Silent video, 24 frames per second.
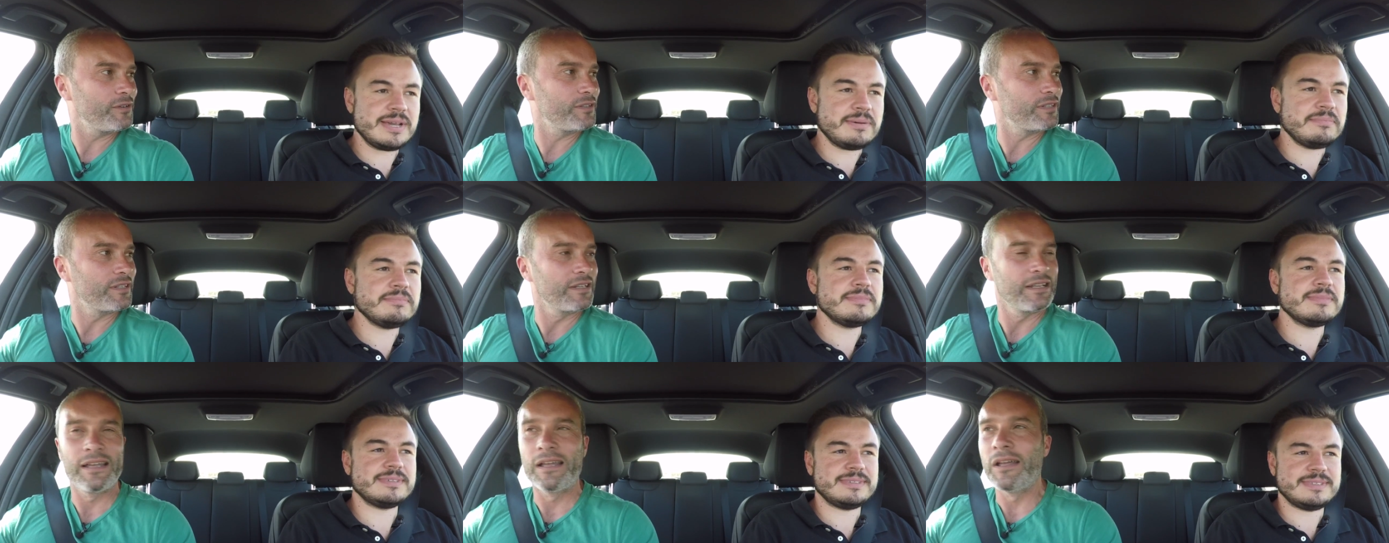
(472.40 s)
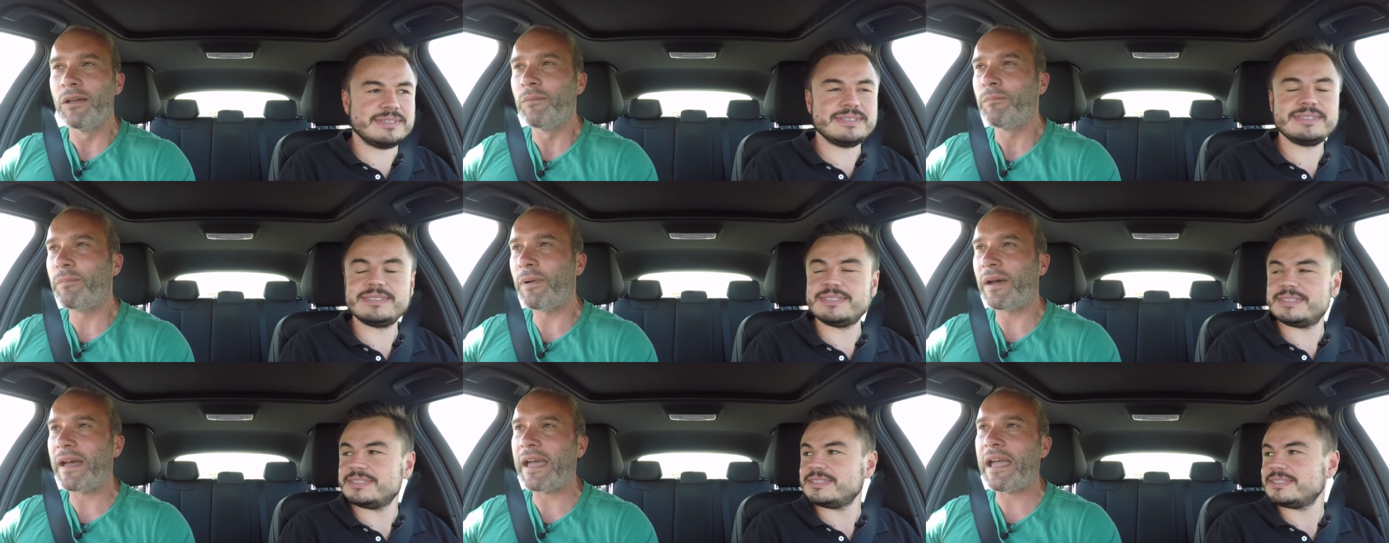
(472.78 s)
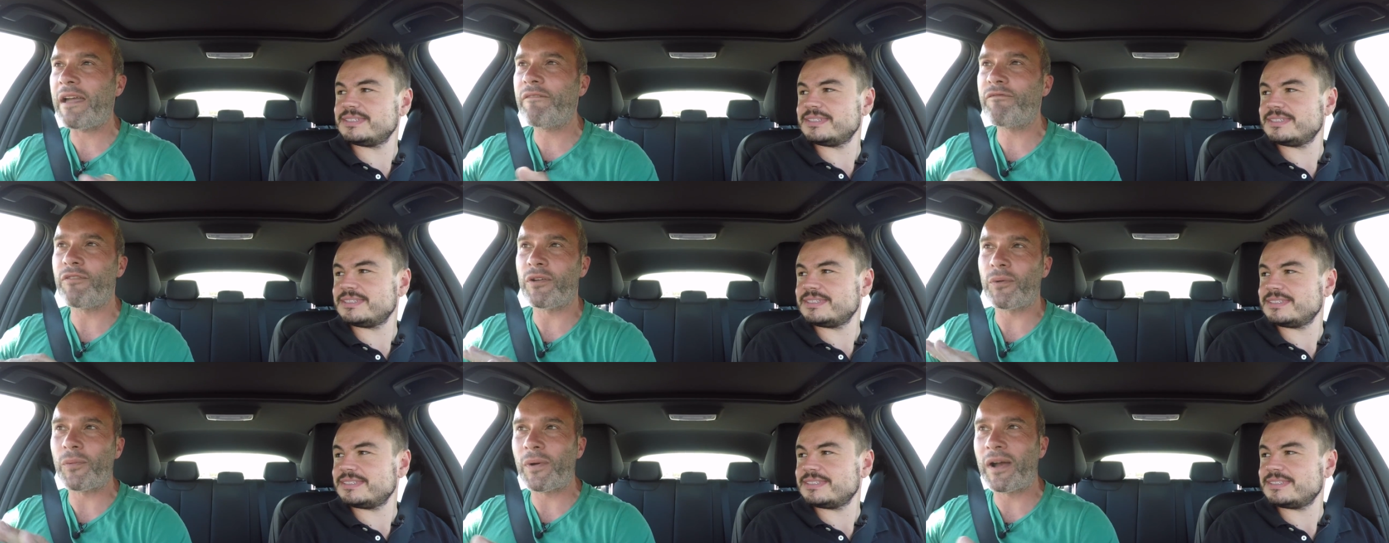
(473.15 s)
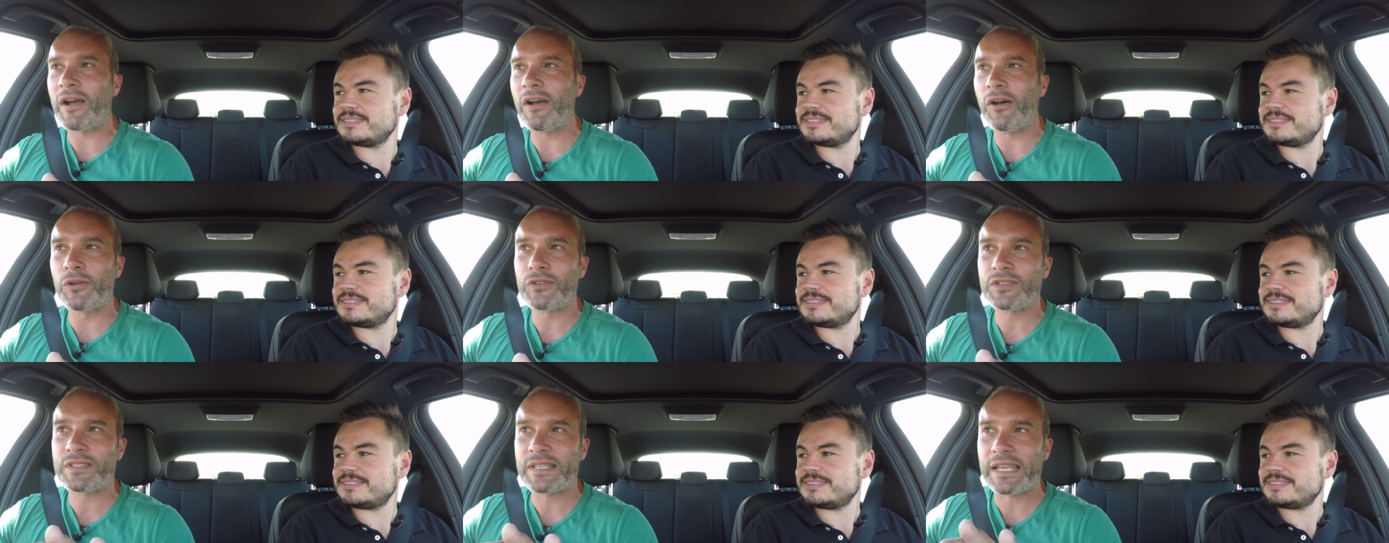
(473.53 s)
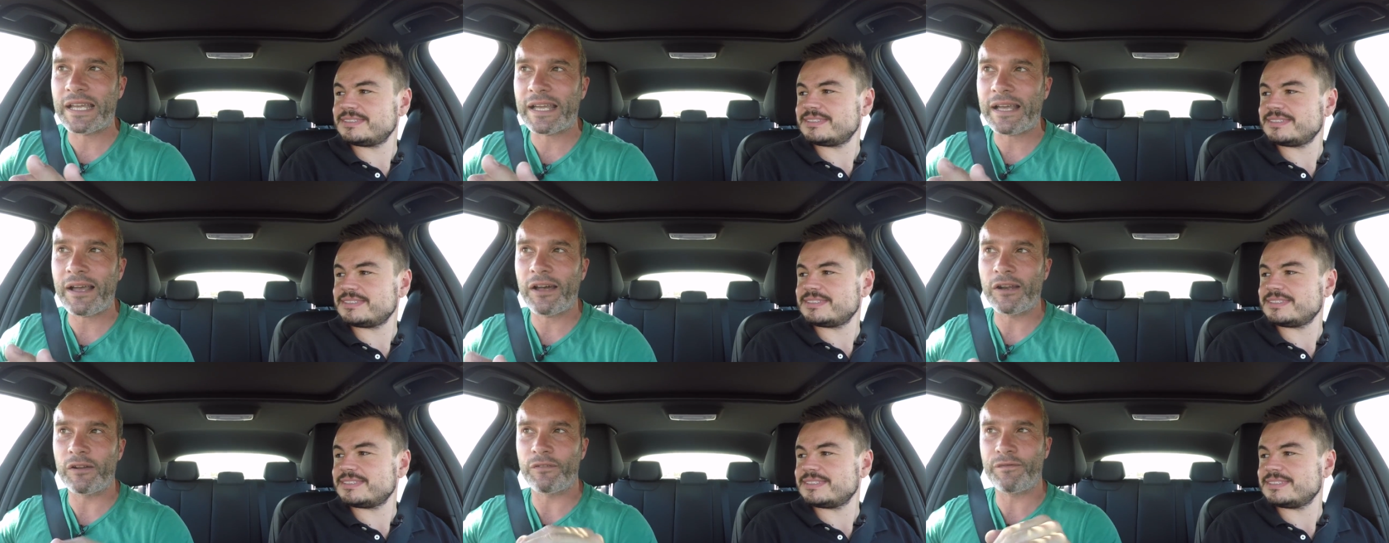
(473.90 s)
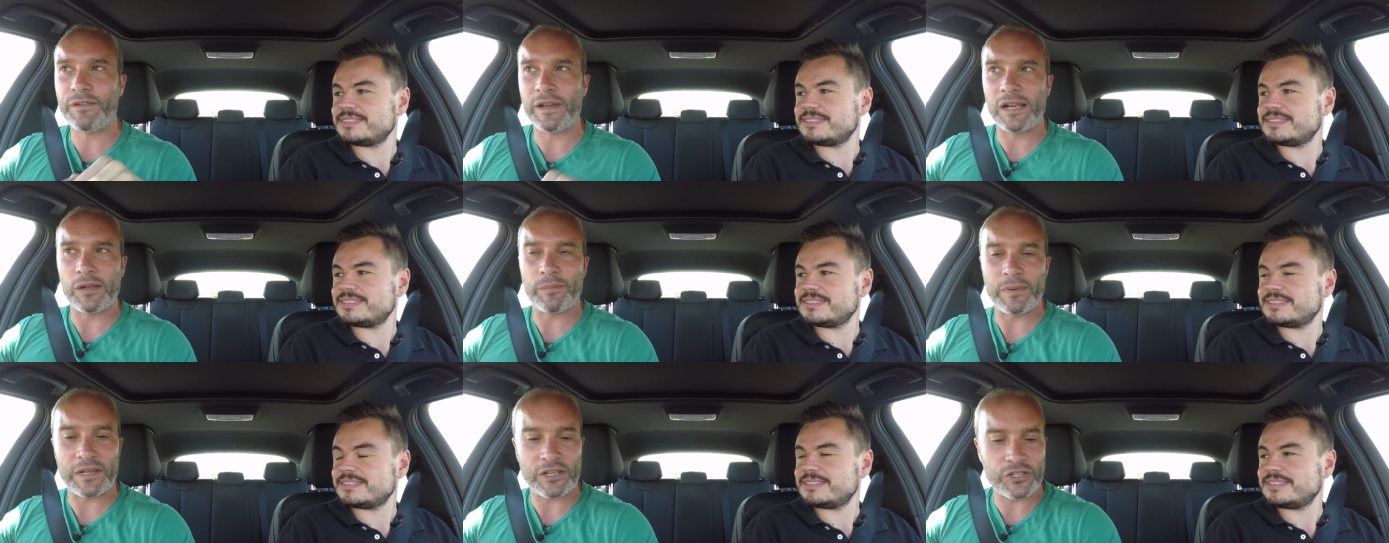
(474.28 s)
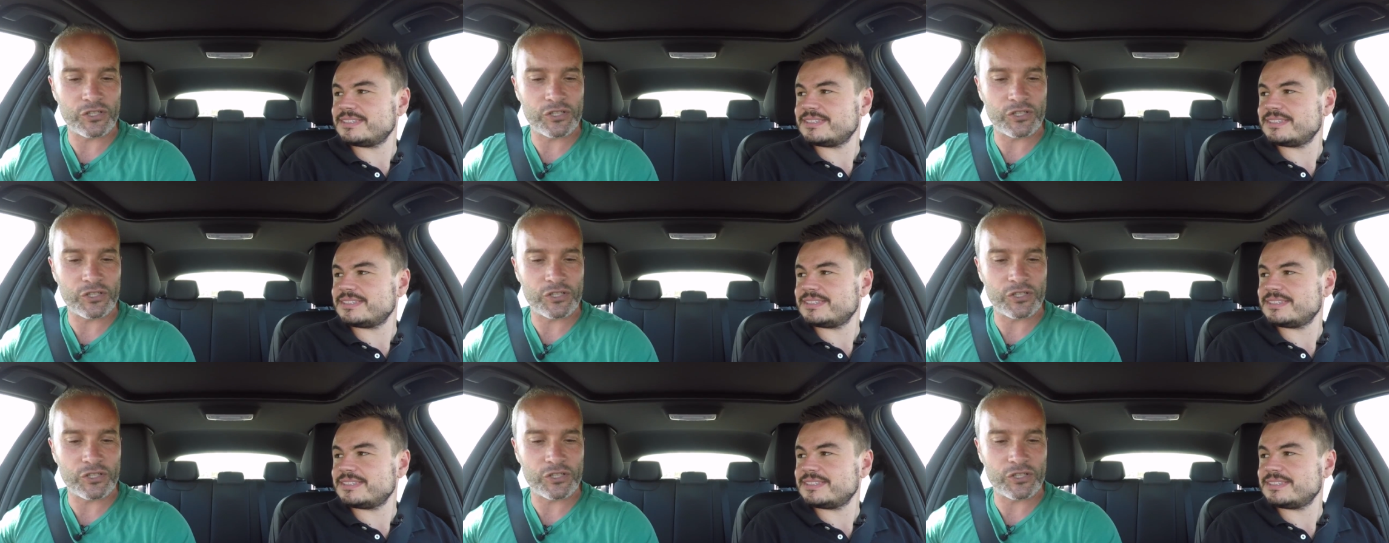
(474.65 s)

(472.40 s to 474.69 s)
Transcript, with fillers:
Speaker 1: yep. but everywhere else it kind of fell a bit